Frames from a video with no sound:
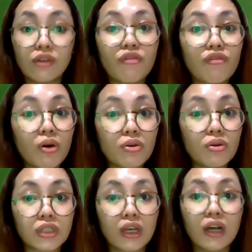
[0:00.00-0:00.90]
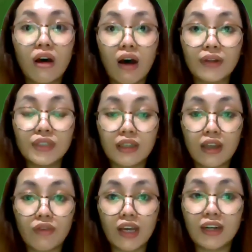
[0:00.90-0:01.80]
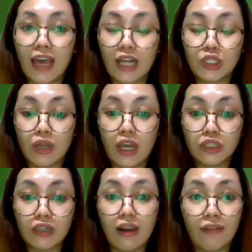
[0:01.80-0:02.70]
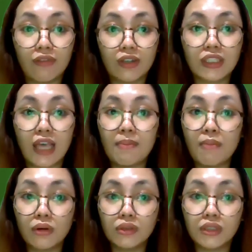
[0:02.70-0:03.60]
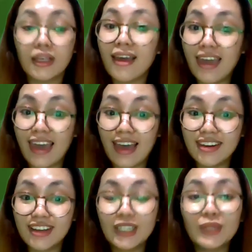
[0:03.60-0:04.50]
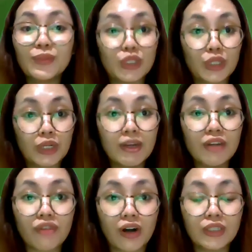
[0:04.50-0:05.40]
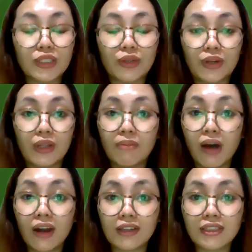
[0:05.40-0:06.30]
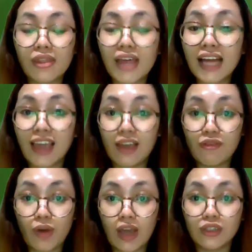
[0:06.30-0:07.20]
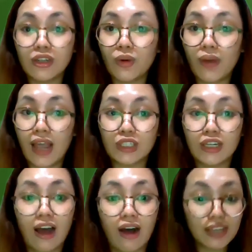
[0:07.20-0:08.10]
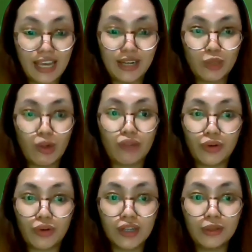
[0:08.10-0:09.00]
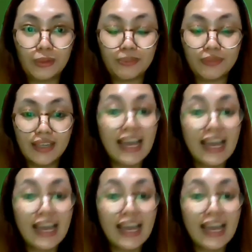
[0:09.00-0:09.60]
to focus on significant educational levels and modes. And determine the various curriculum models that gave way to the creation of the K-12 curriculum.